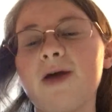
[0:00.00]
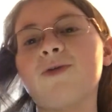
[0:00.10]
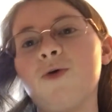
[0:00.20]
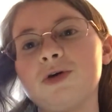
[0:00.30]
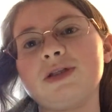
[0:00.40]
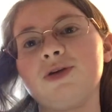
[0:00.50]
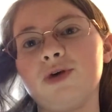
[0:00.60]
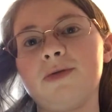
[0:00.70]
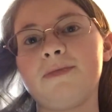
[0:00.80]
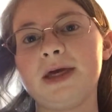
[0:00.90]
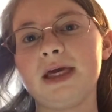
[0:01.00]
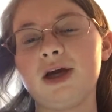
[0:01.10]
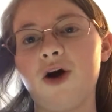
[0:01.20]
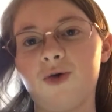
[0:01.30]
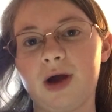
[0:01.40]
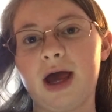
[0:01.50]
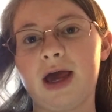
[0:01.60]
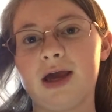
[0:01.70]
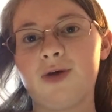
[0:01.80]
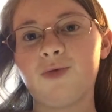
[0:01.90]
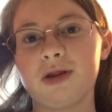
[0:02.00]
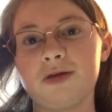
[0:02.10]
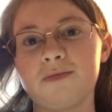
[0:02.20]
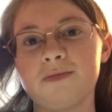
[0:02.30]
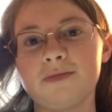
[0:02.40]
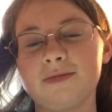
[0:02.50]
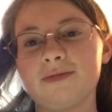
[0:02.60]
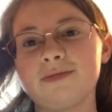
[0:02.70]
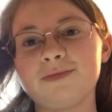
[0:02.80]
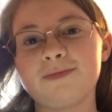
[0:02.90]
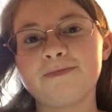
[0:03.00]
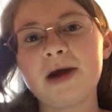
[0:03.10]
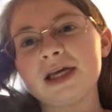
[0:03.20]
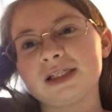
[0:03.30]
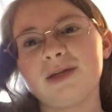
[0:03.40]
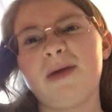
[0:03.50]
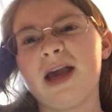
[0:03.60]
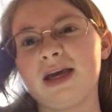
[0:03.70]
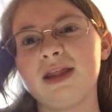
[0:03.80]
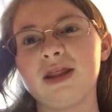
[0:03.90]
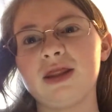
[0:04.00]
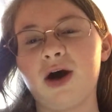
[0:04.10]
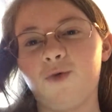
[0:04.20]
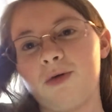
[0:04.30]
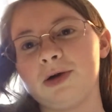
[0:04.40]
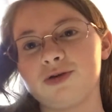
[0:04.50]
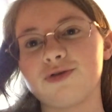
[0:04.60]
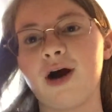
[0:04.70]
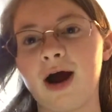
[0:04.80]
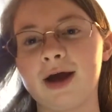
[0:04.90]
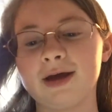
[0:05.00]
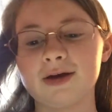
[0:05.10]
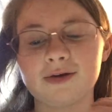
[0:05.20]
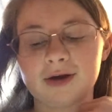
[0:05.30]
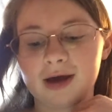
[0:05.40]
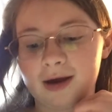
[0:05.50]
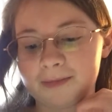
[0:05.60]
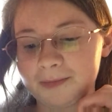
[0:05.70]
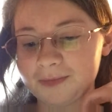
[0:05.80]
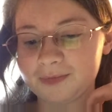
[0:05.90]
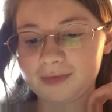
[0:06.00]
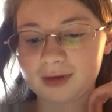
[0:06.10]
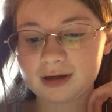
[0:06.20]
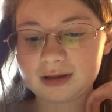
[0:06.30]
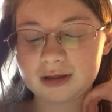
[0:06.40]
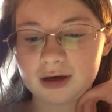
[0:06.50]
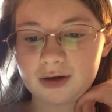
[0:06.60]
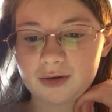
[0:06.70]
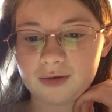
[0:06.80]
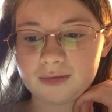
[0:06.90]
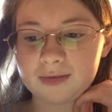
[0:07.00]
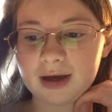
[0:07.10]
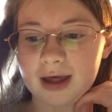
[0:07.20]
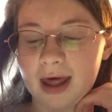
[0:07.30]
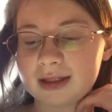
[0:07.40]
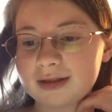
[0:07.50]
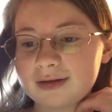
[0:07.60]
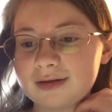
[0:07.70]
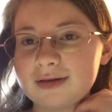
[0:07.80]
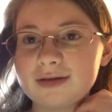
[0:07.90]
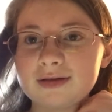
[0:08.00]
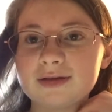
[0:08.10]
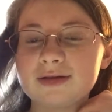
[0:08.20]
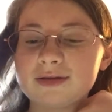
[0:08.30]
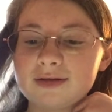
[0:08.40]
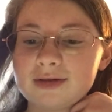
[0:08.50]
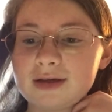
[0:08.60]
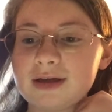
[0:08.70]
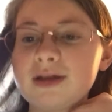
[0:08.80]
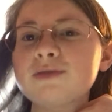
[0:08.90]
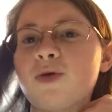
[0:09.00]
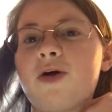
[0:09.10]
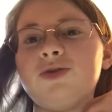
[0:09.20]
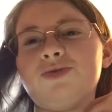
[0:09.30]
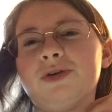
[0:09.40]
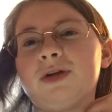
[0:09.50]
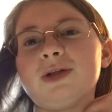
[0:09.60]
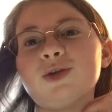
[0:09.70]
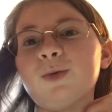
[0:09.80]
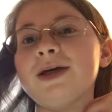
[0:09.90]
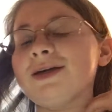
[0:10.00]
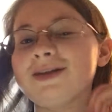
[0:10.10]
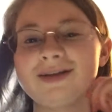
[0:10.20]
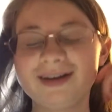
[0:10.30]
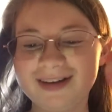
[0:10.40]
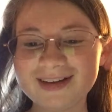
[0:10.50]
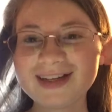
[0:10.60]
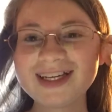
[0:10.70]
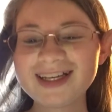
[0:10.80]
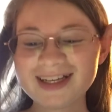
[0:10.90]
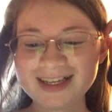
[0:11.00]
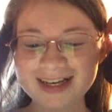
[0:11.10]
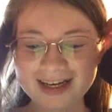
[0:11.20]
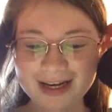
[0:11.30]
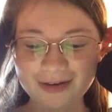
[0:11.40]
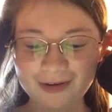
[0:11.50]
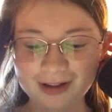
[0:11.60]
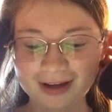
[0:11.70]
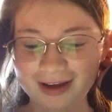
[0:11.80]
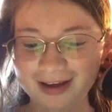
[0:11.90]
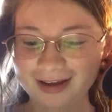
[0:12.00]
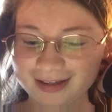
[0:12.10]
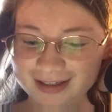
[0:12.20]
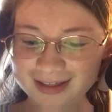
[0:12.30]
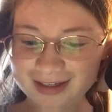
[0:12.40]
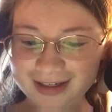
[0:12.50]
of course he wouldn't be okay with basically making a woman cry, okay? So, yeah, this part is really sweet. It really is.